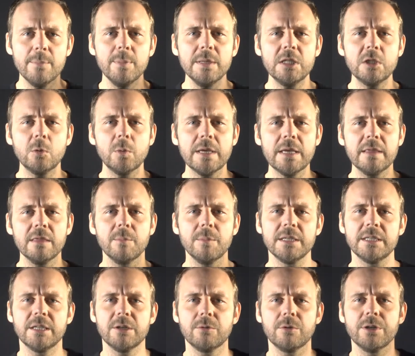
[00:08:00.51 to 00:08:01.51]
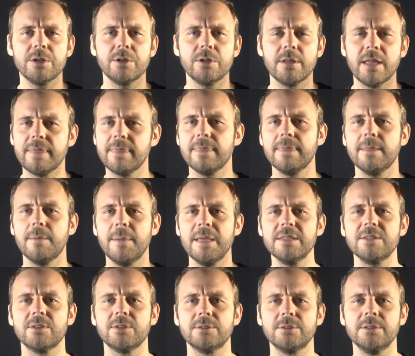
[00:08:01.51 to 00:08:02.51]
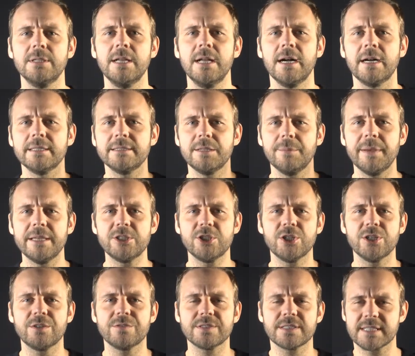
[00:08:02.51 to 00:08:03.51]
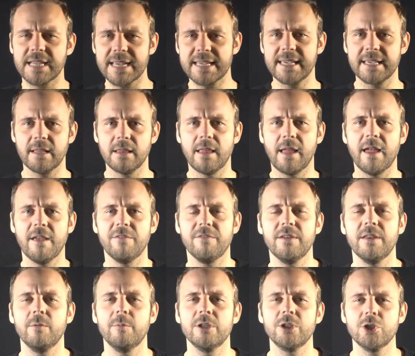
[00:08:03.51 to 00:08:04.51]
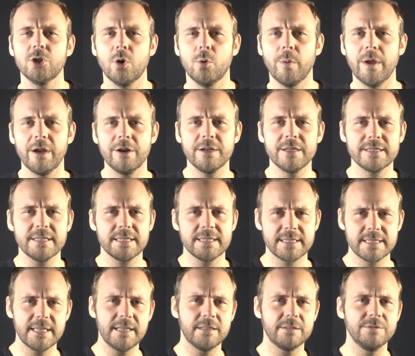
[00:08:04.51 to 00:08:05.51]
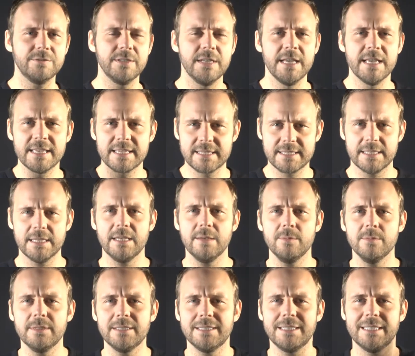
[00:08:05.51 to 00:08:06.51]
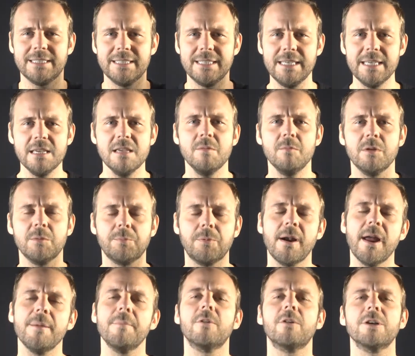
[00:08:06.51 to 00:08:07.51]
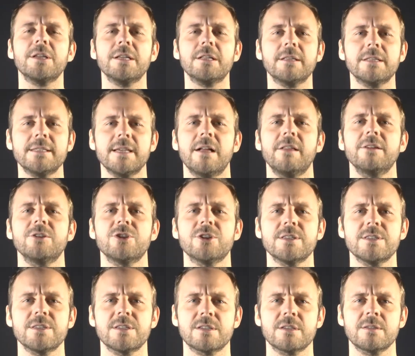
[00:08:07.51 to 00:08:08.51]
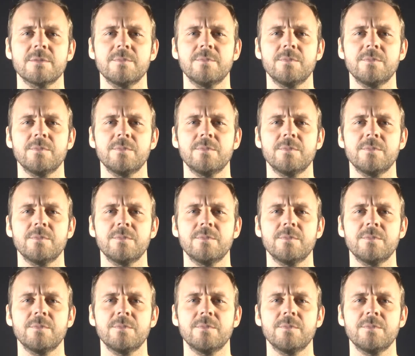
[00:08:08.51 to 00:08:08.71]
between the material and the mental, a dimension of psychic life in which awareness itself seems to teem with primordial intelligence.